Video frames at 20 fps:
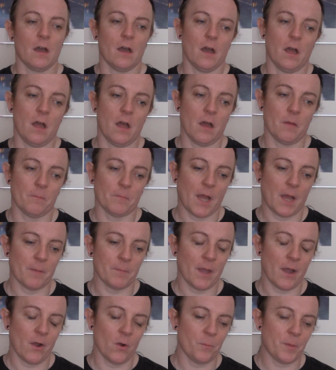I'm
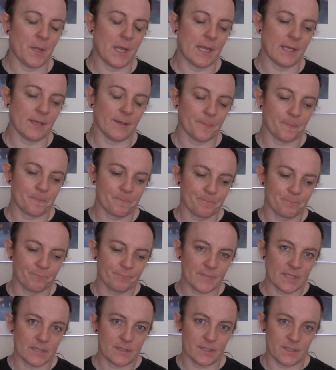hoping
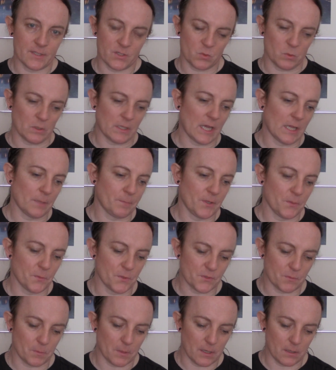that this will help you
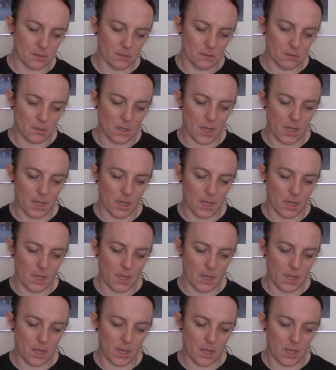as well.